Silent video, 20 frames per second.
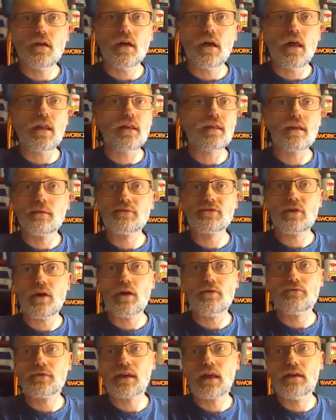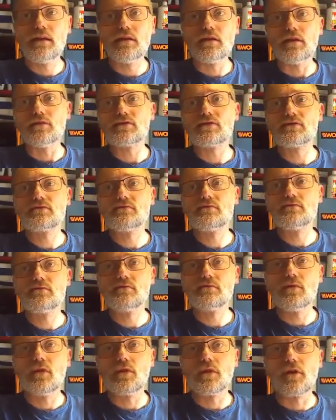anything up to 100 kilos
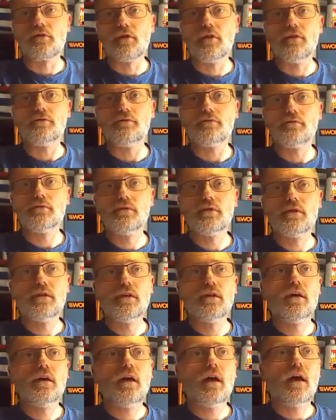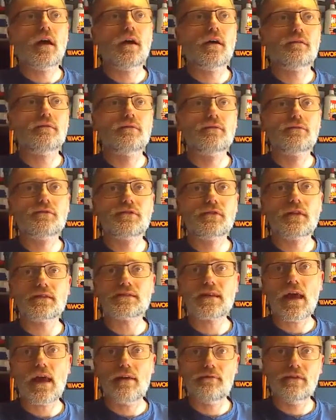on our own. And so
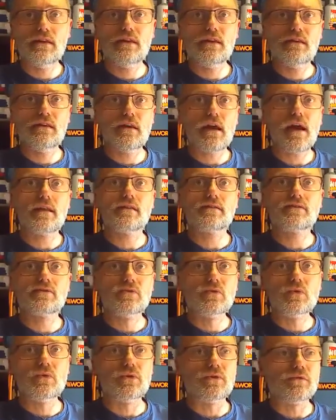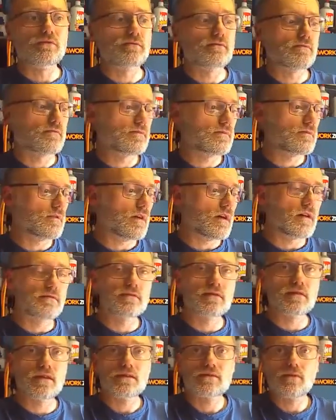that's heavy and it's awkward. And
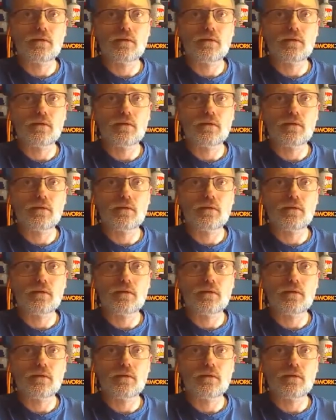so that's